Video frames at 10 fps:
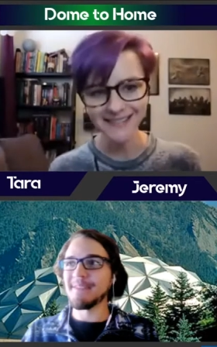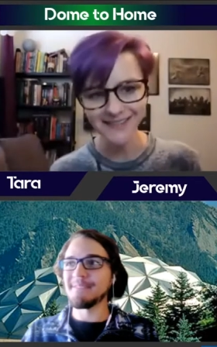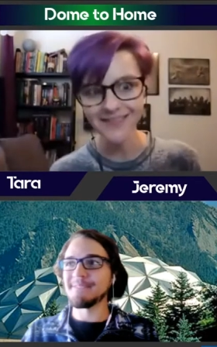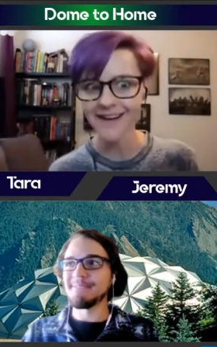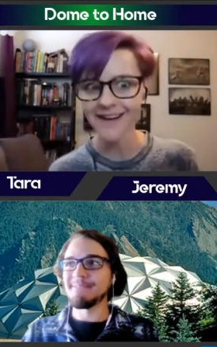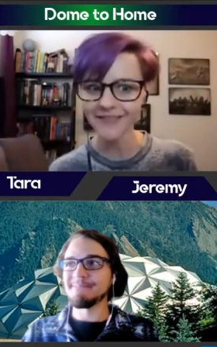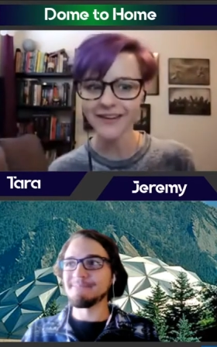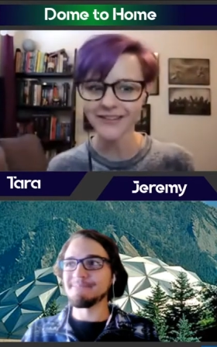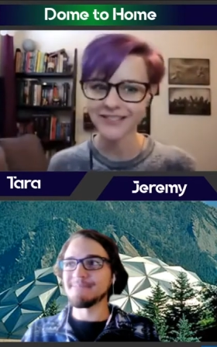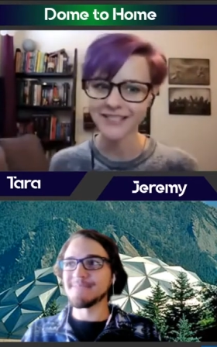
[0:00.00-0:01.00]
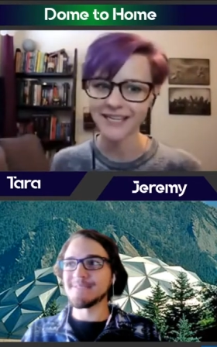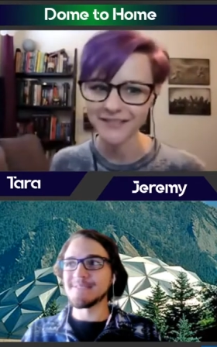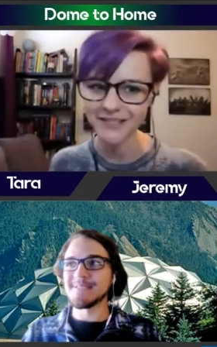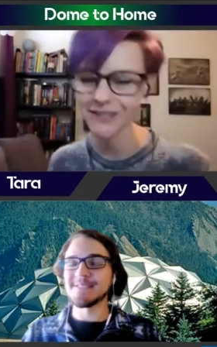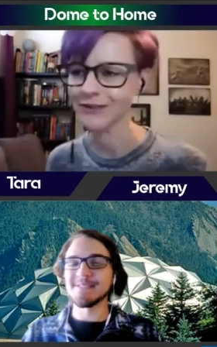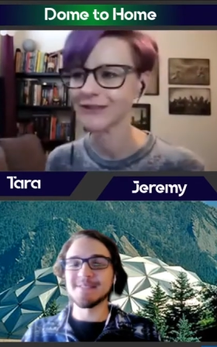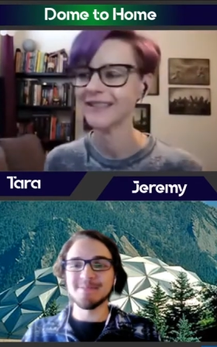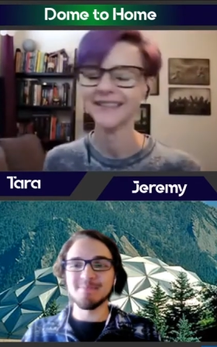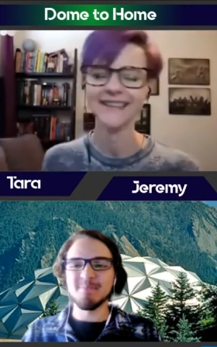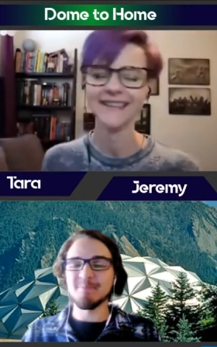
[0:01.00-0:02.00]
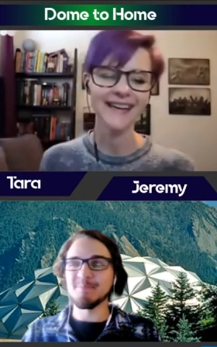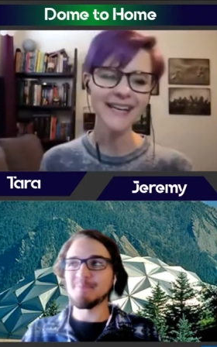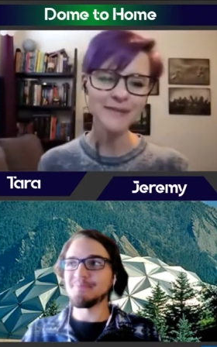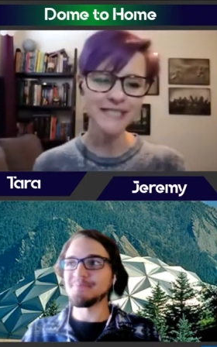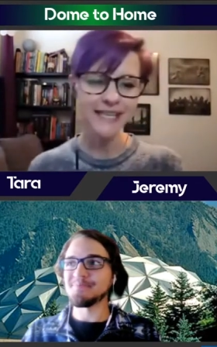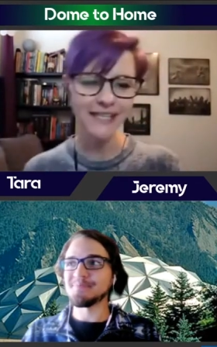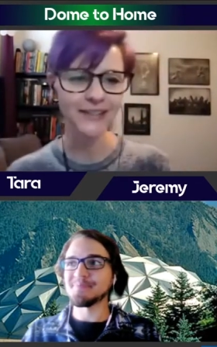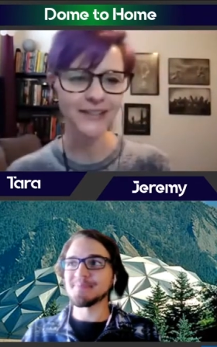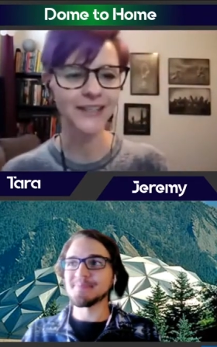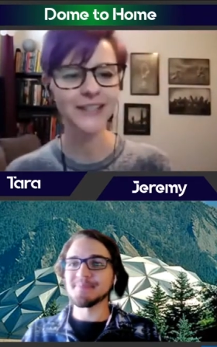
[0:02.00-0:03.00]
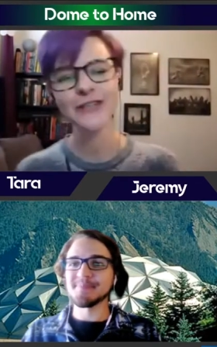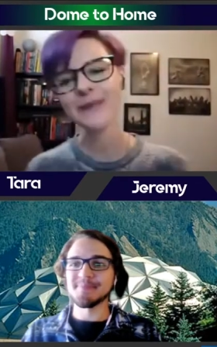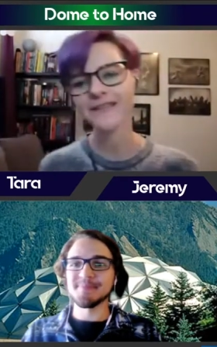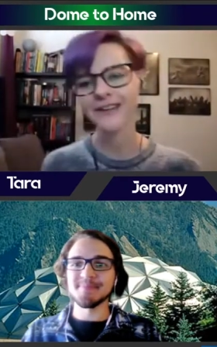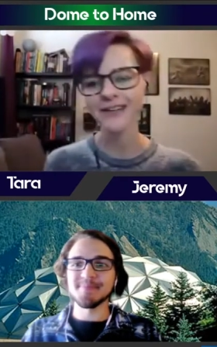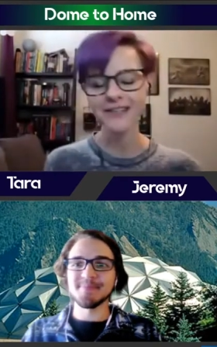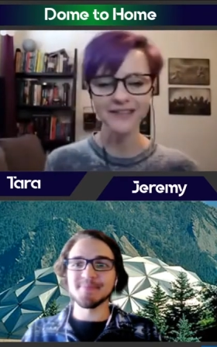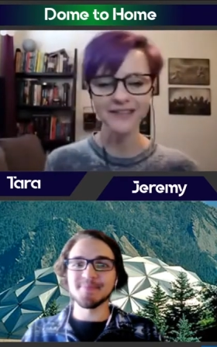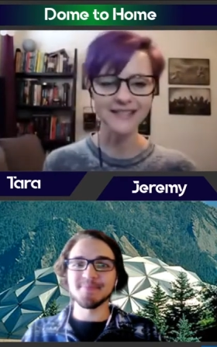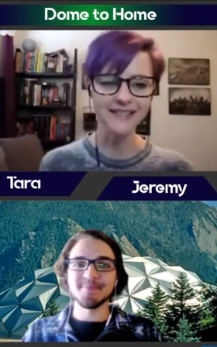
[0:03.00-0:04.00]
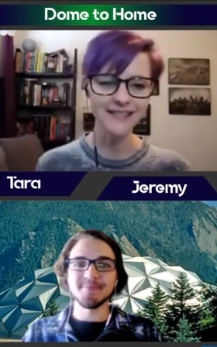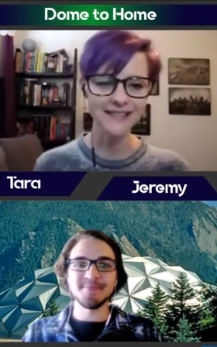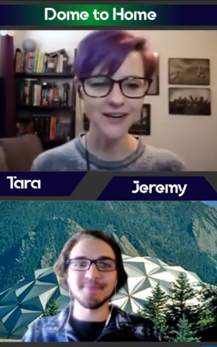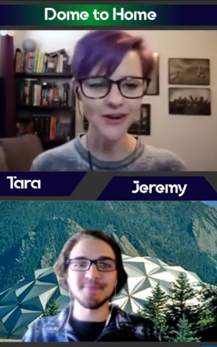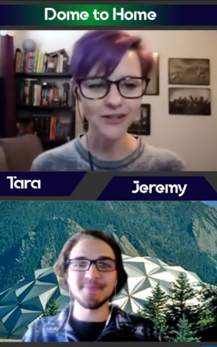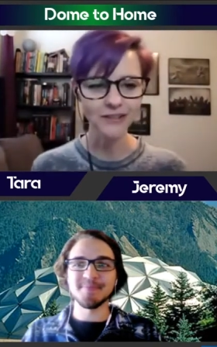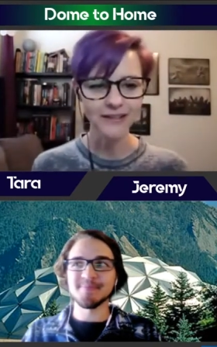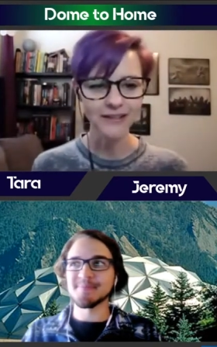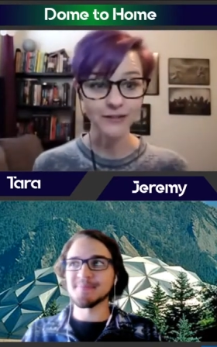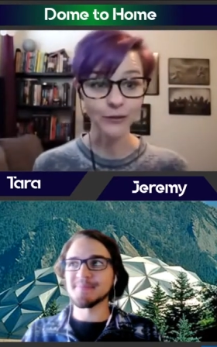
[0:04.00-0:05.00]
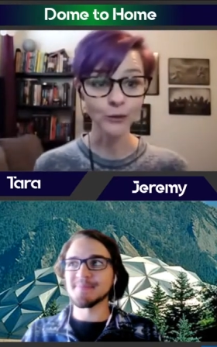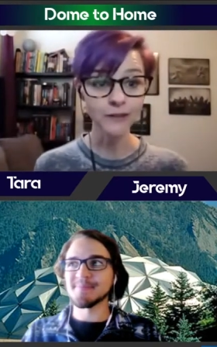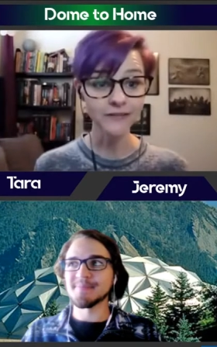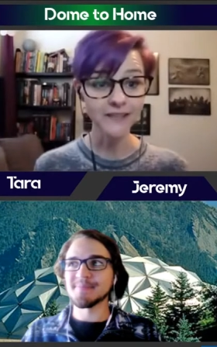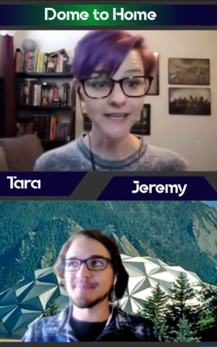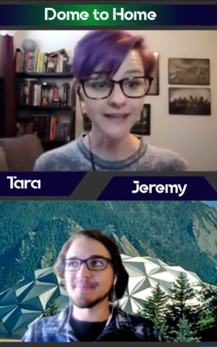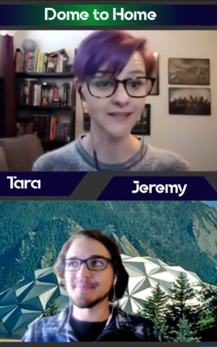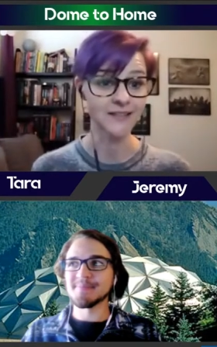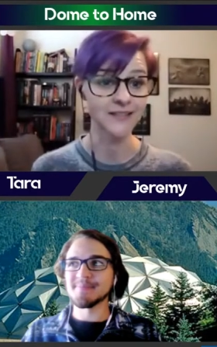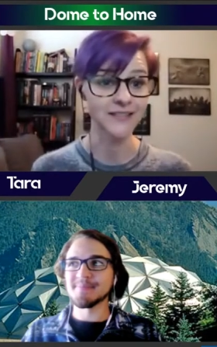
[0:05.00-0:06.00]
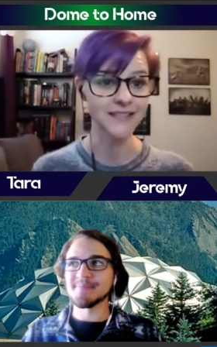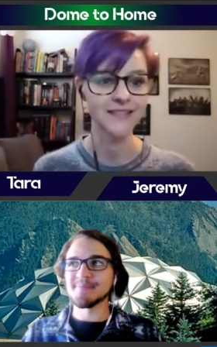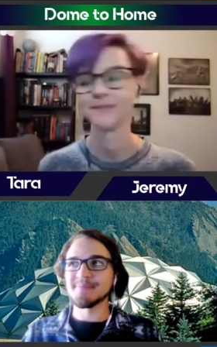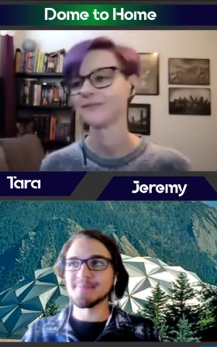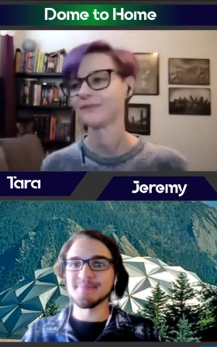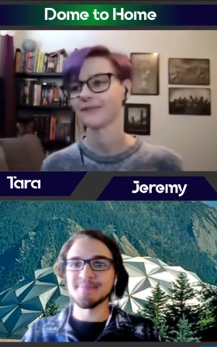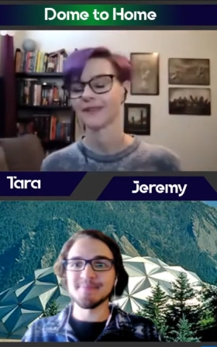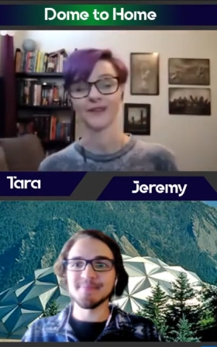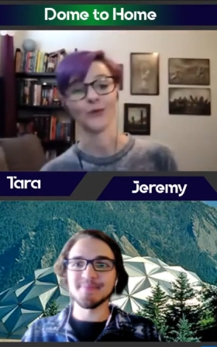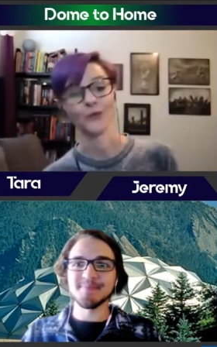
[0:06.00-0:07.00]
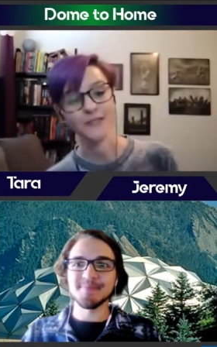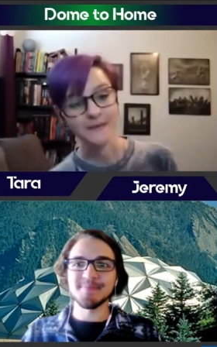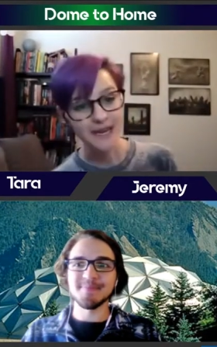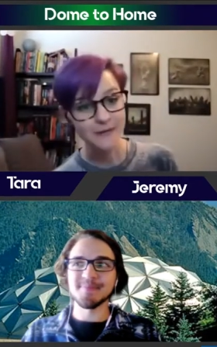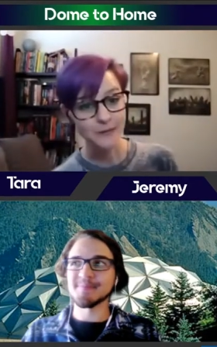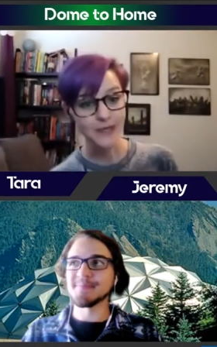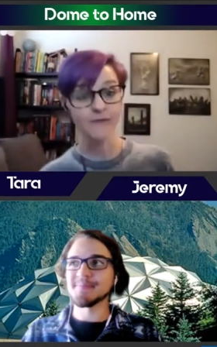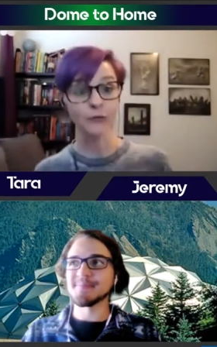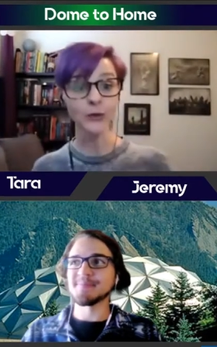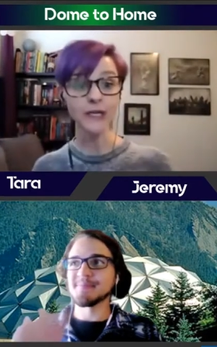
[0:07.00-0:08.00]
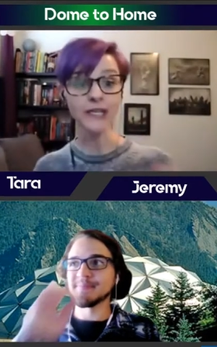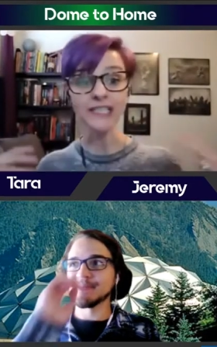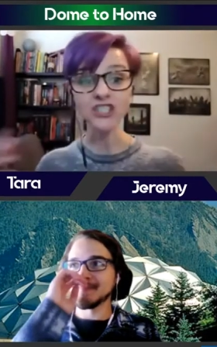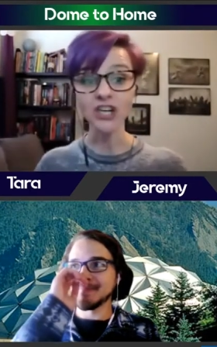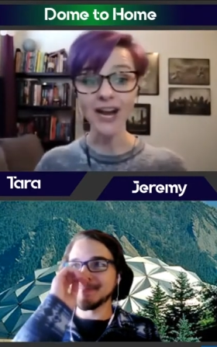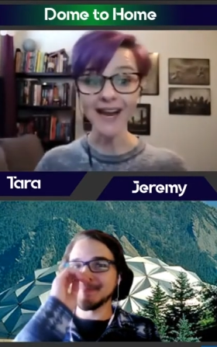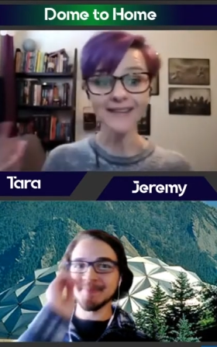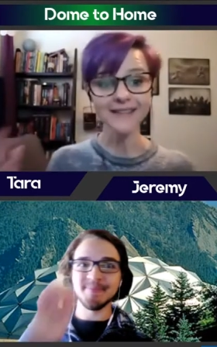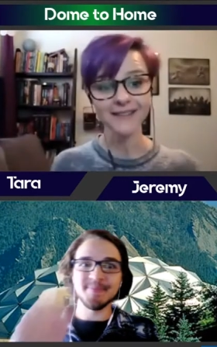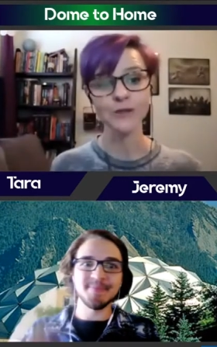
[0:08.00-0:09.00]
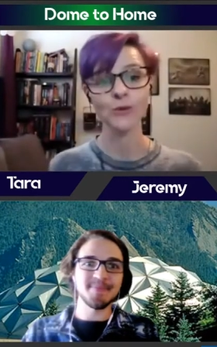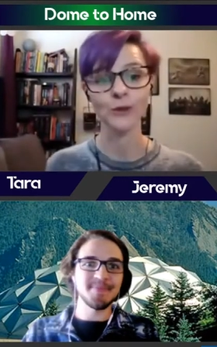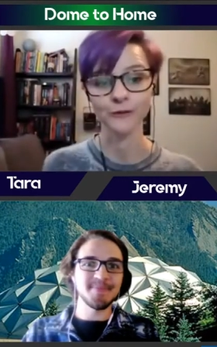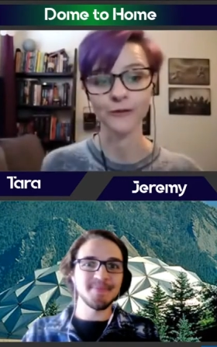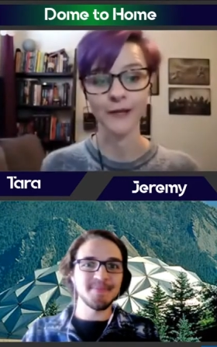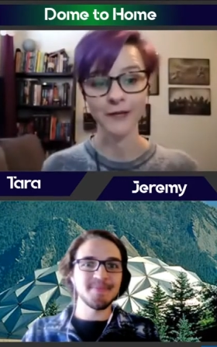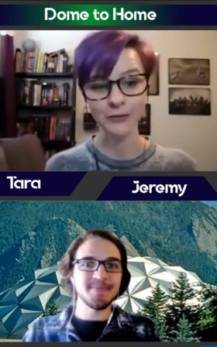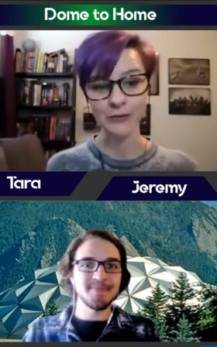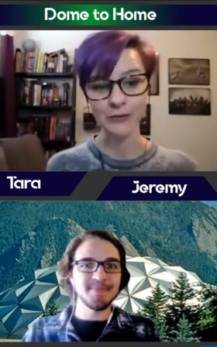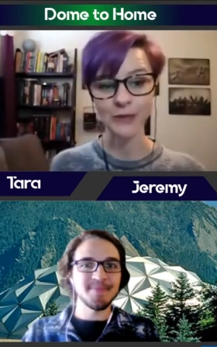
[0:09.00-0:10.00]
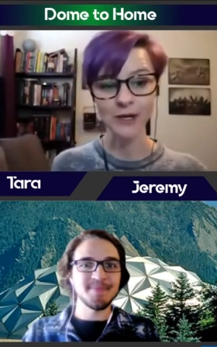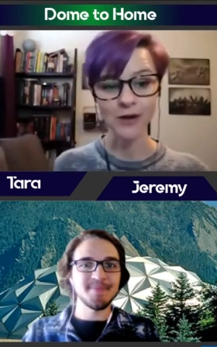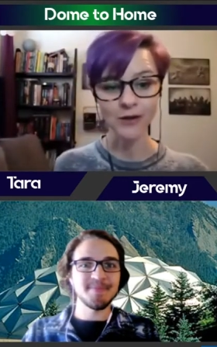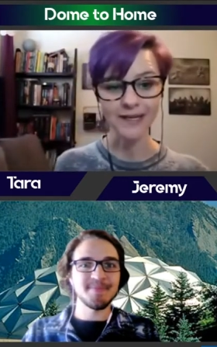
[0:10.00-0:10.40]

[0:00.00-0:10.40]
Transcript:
Speaker 1: a lot of other stuff too. And in particular, you may have heard of these things called solar flares. Or sometimes we have really giant solar flares, which we call a